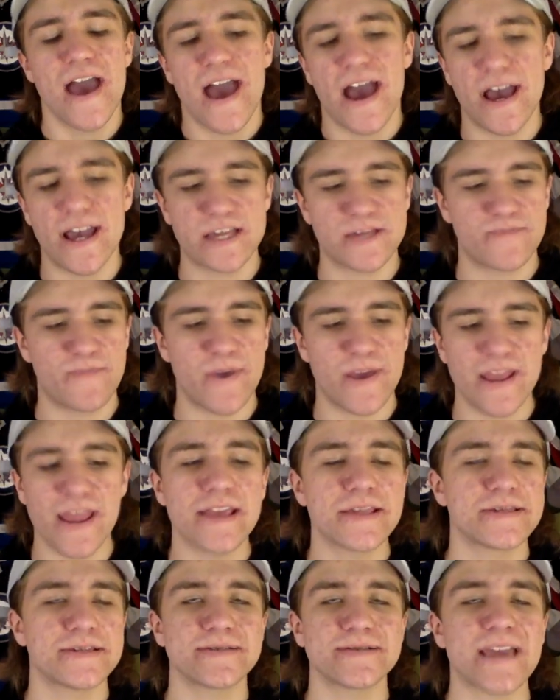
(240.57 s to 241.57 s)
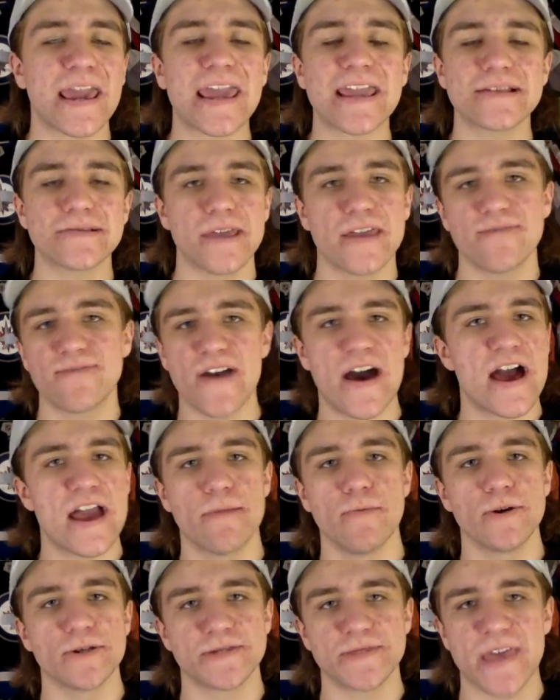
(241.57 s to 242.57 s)
has been insanely
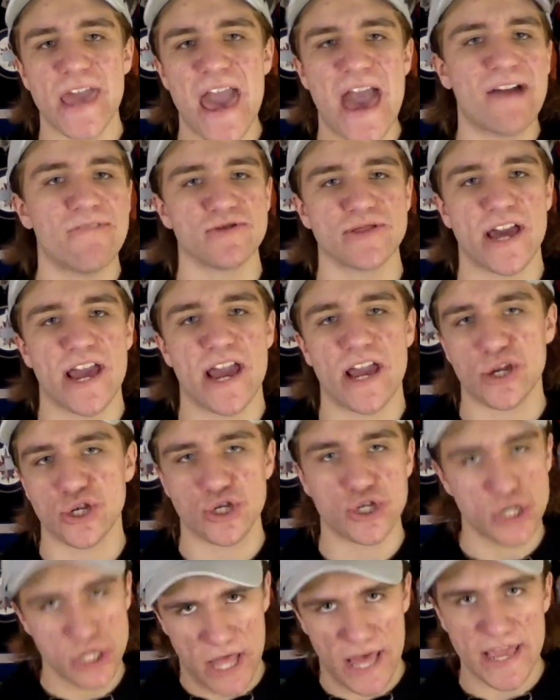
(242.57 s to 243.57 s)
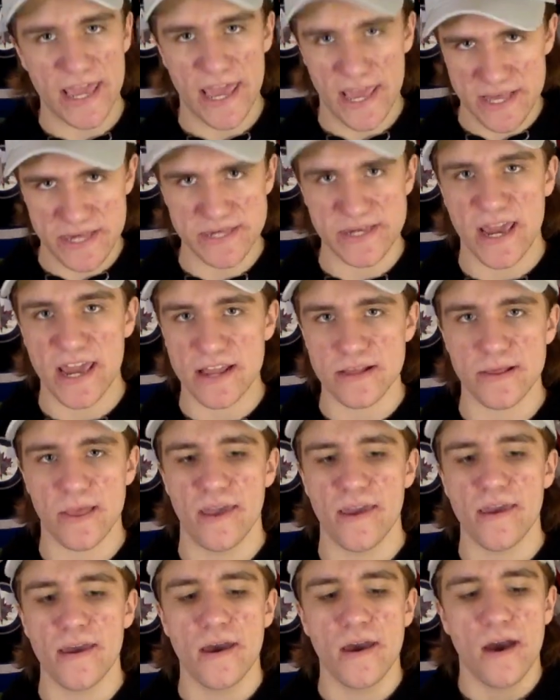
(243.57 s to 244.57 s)
valuable to the Avalanche, like
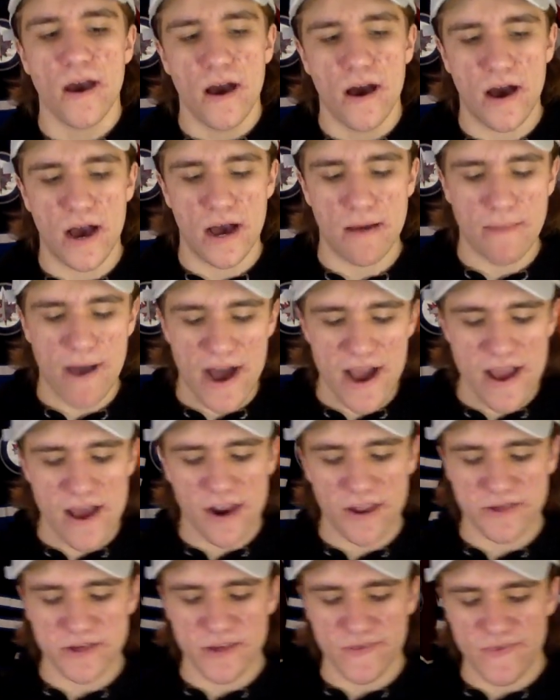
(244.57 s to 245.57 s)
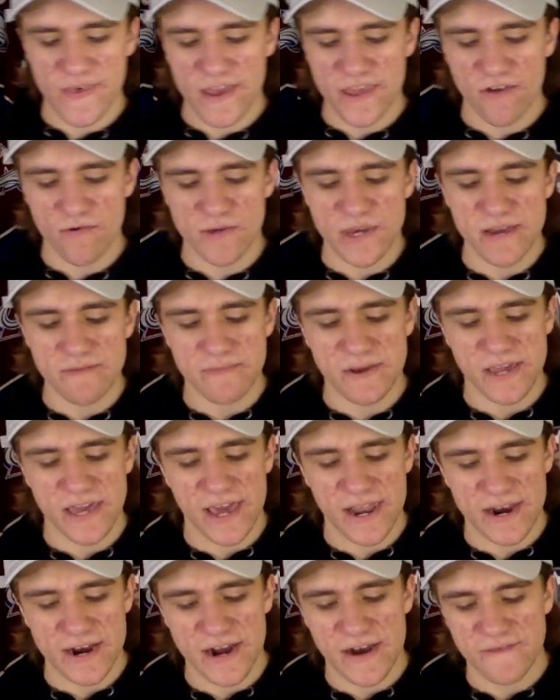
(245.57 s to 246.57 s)
insanely. I honestly think you take
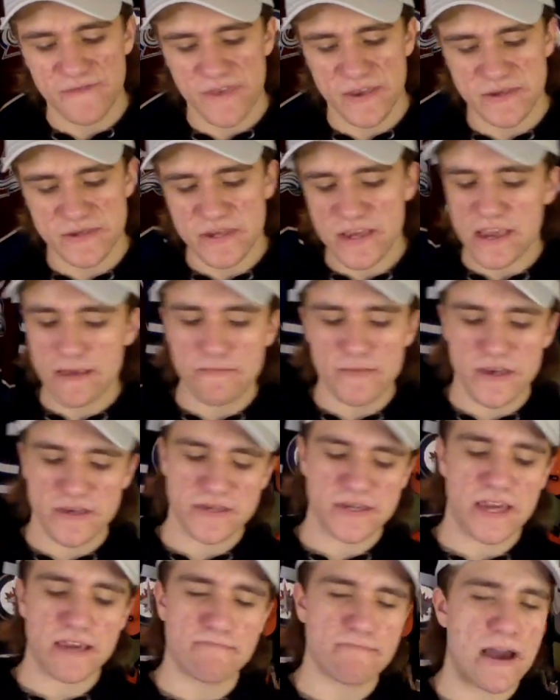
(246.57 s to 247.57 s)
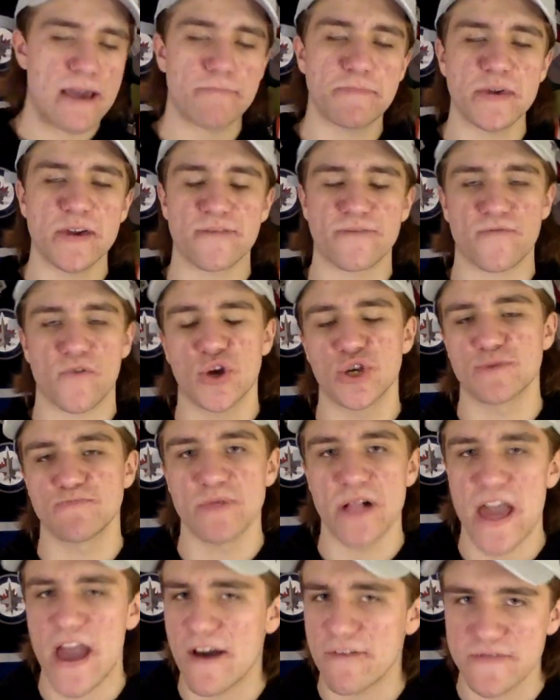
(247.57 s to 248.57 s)
McKinnon off this team might be a fringe
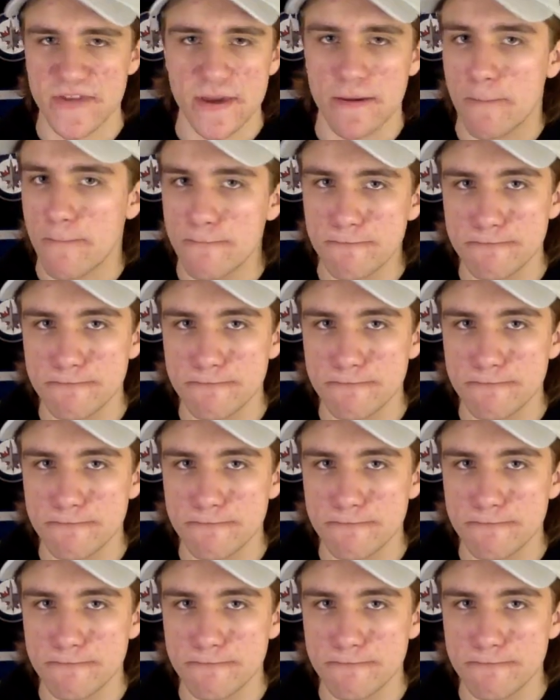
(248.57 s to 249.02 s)
playoff team.